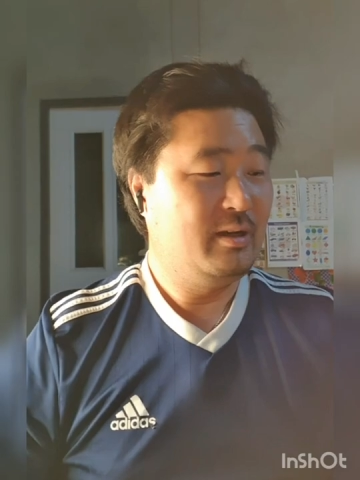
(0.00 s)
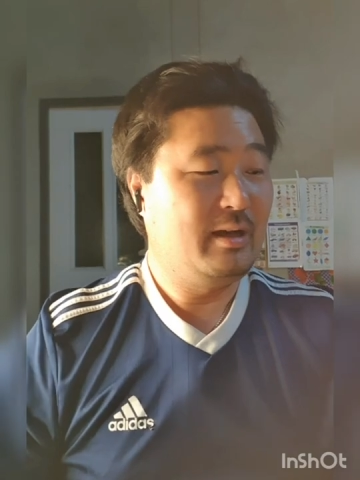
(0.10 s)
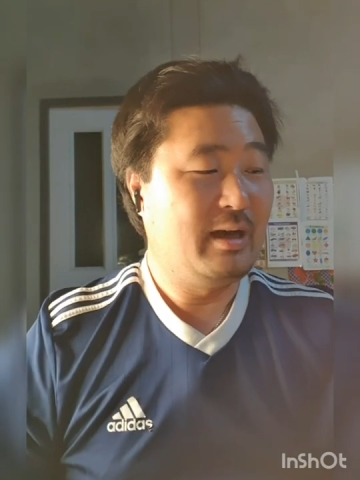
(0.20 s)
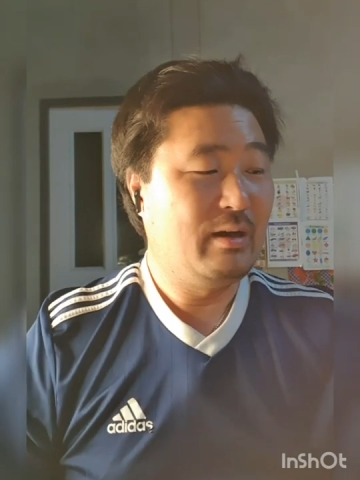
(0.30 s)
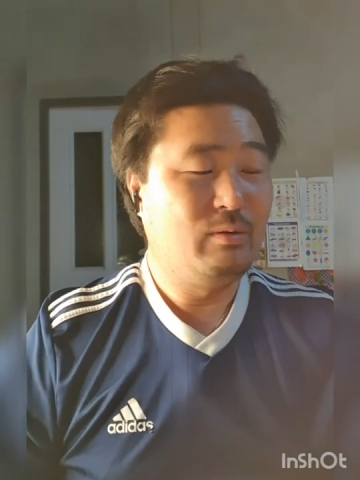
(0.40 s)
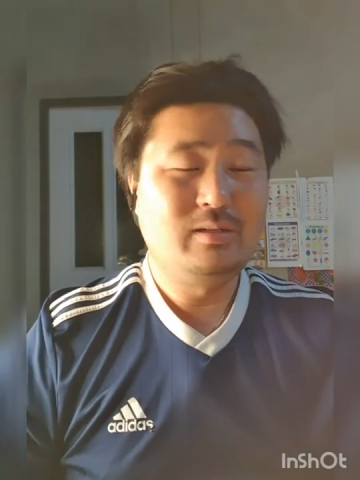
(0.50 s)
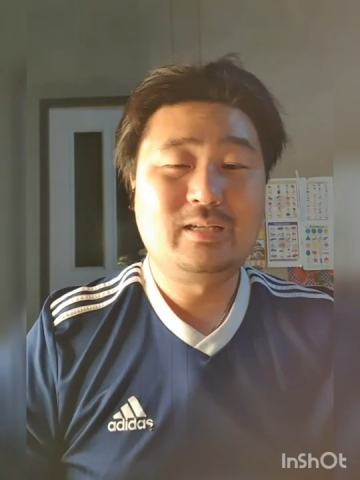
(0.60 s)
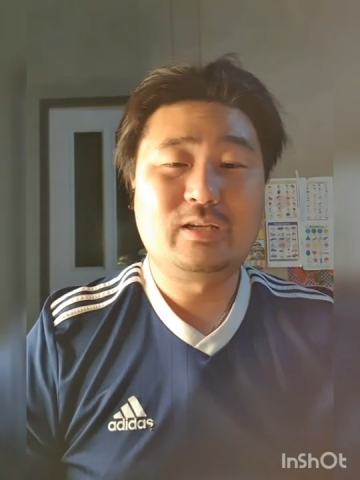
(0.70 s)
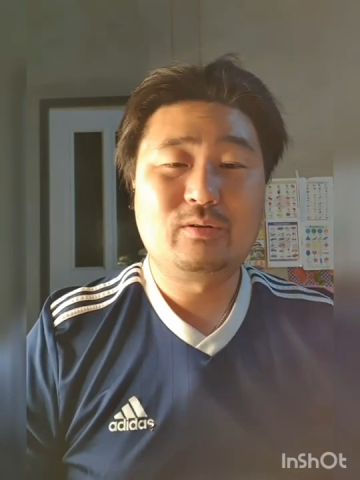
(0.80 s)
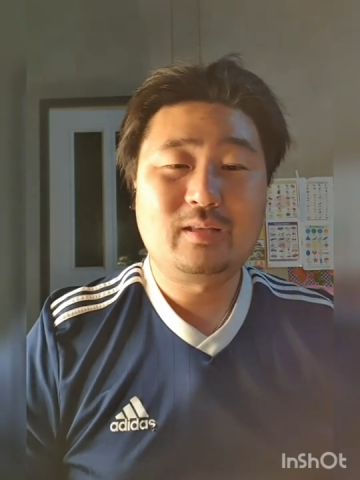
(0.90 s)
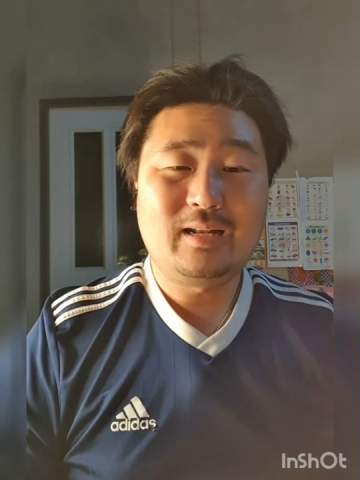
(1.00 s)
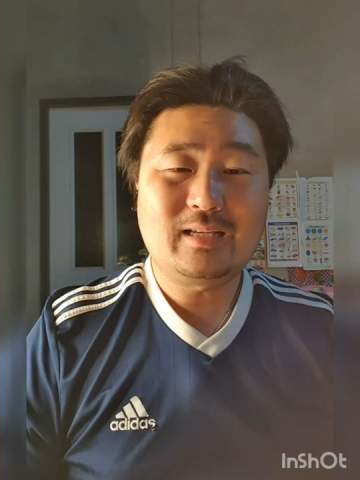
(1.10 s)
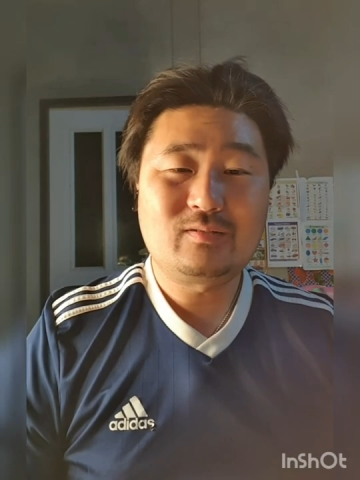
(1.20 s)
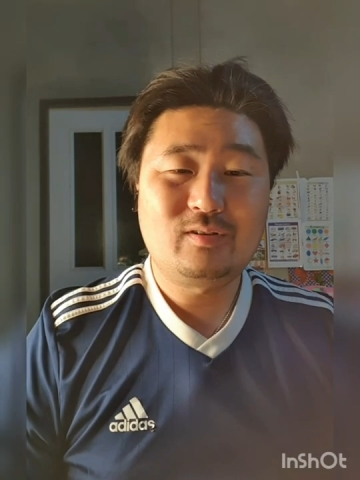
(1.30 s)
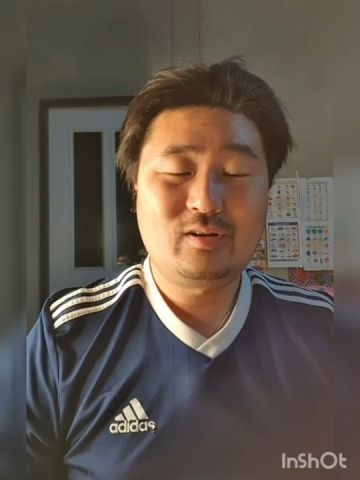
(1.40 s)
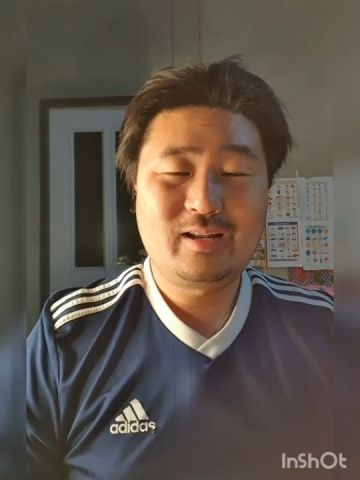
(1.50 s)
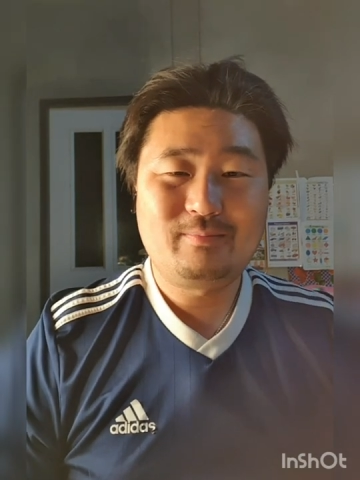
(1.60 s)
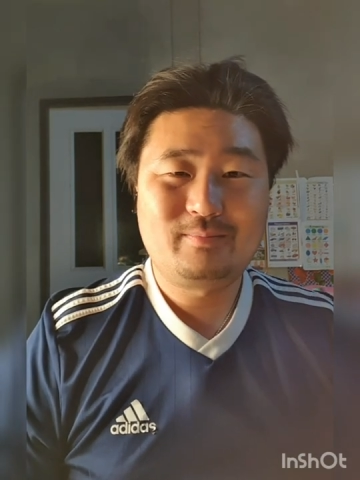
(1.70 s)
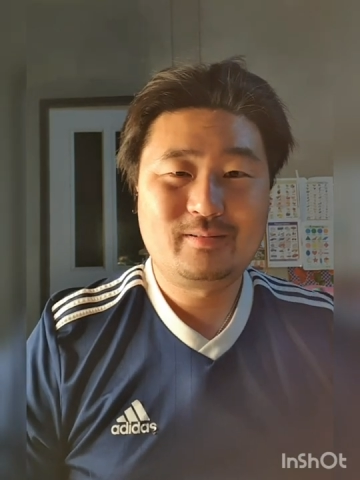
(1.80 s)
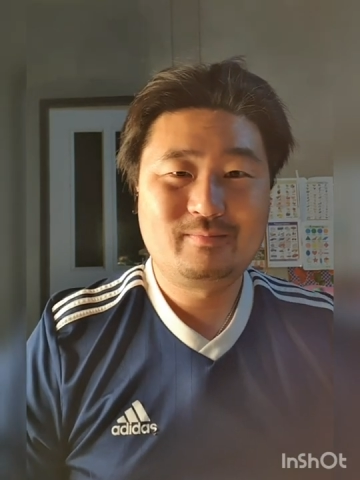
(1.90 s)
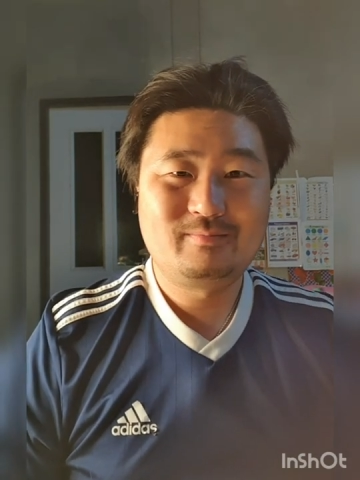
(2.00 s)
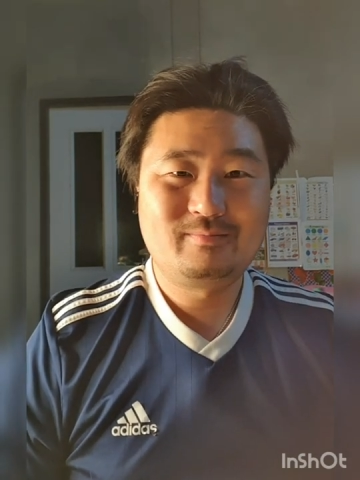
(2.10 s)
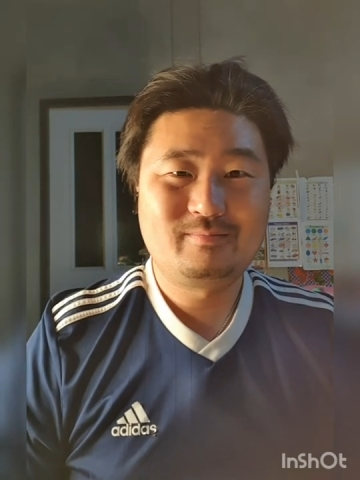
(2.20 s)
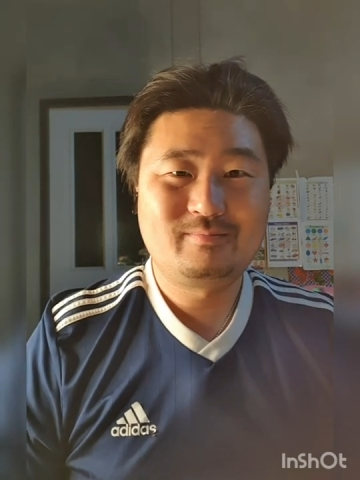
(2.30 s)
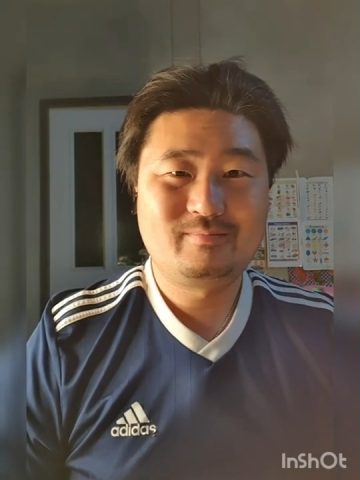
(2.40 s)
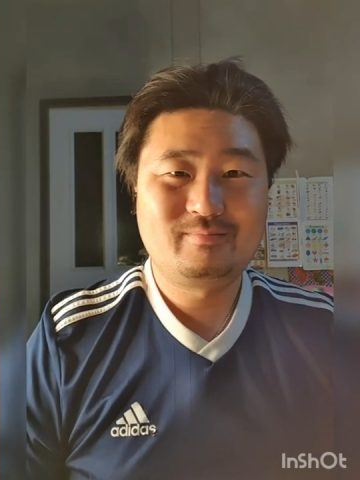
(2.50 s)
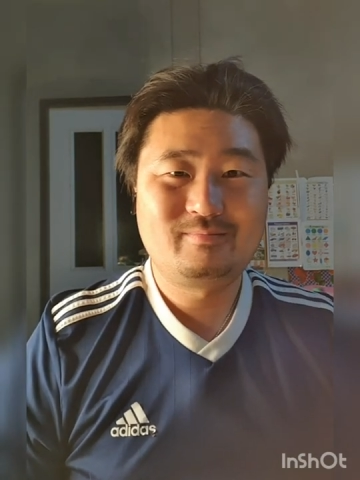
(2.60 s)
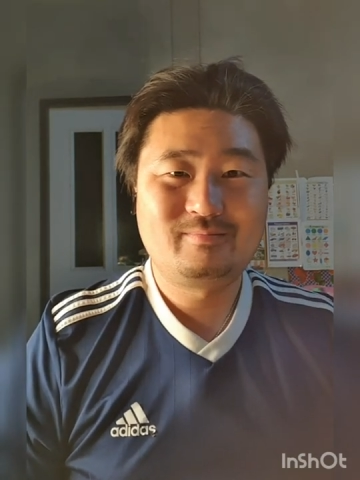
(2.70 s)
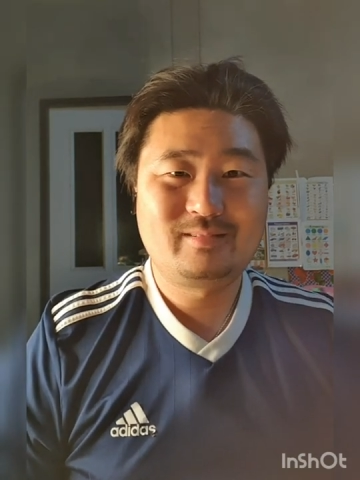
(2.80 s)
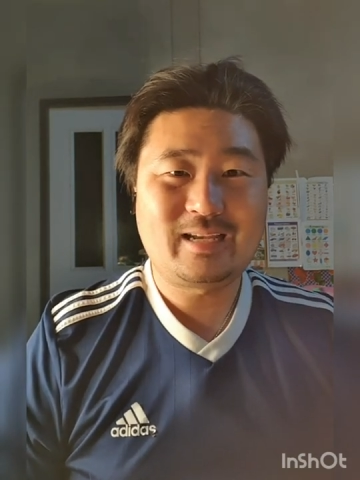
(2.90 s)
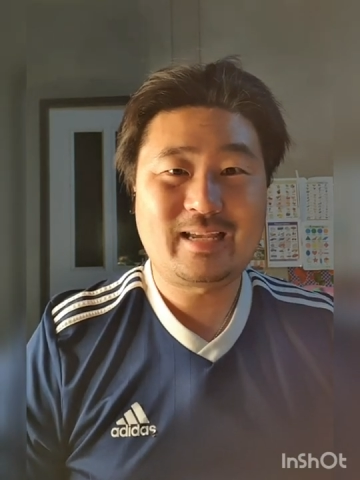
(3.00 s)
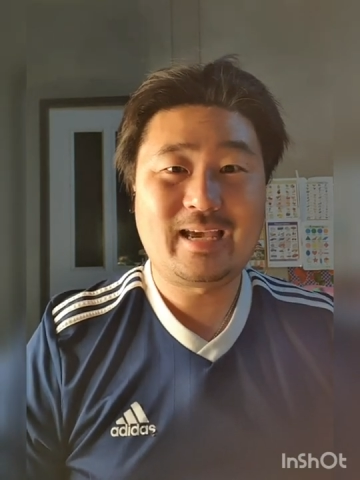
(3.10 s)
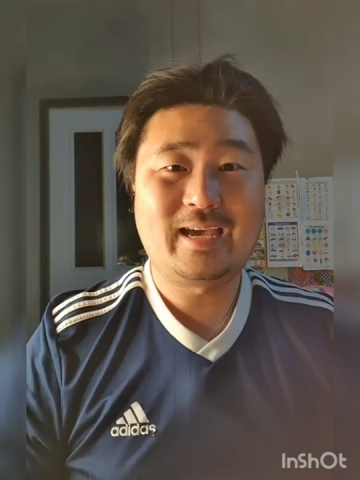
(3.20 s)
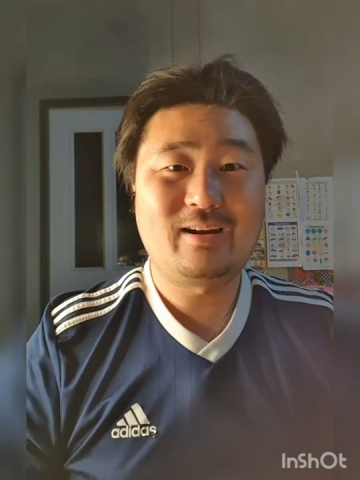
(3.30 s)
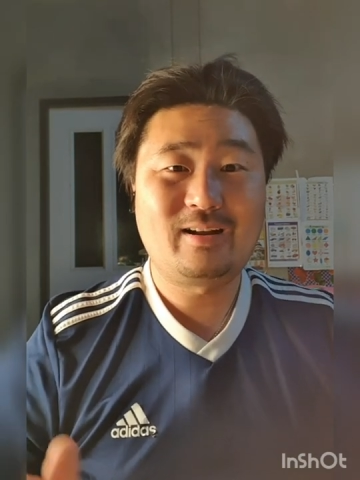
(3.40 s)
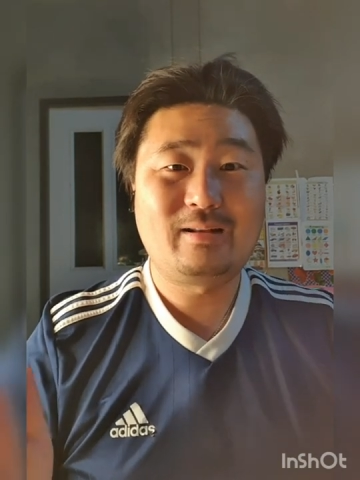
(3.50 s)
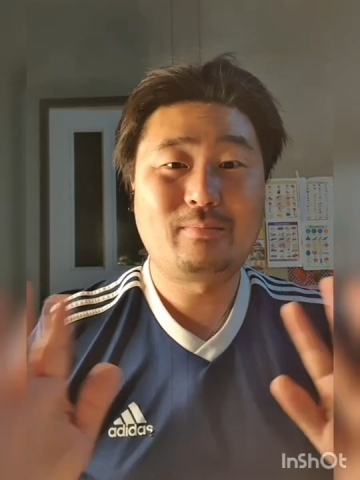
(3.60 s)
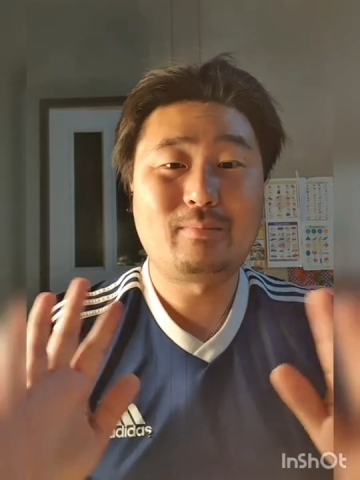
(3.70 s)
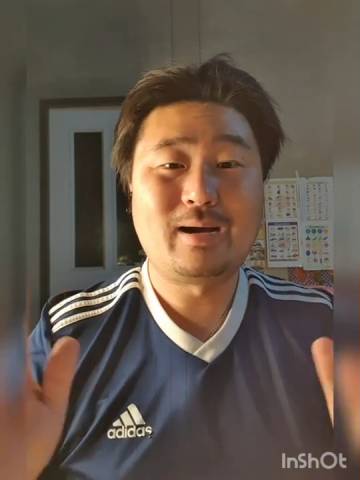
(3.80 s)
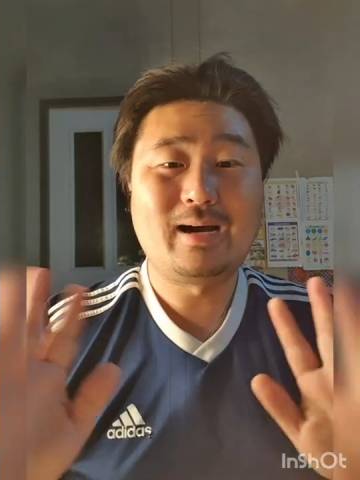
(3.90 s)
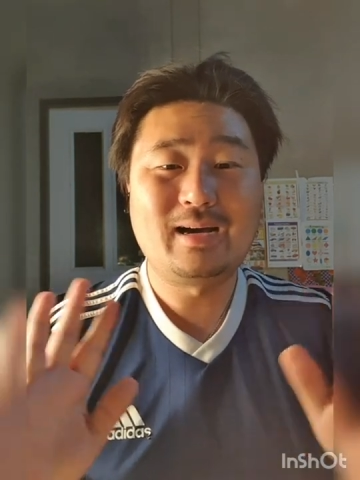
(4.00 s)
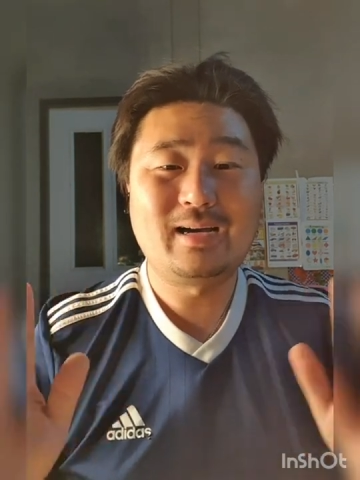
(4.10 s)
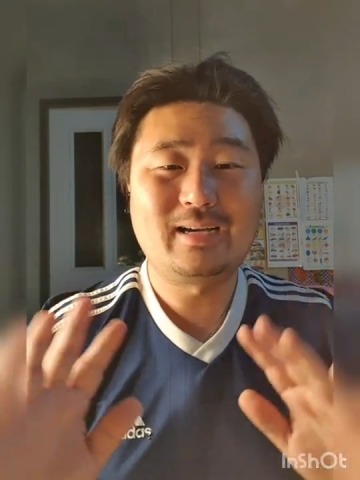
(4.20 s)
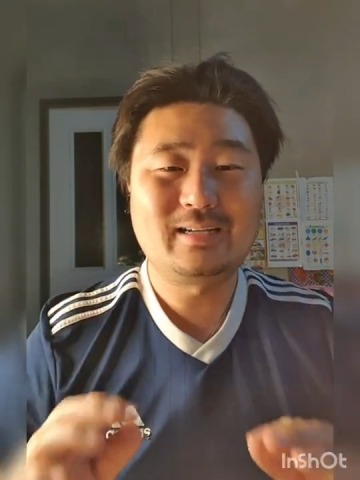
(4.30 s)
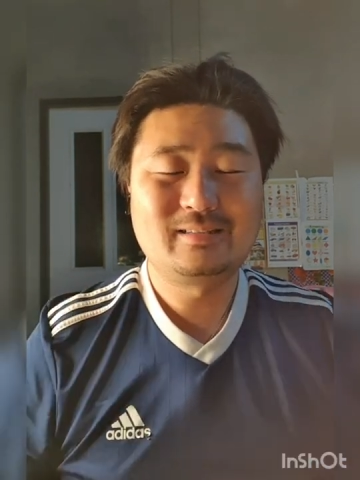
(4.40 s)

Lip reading: I will see you in the next video clip. Take care and bye bye.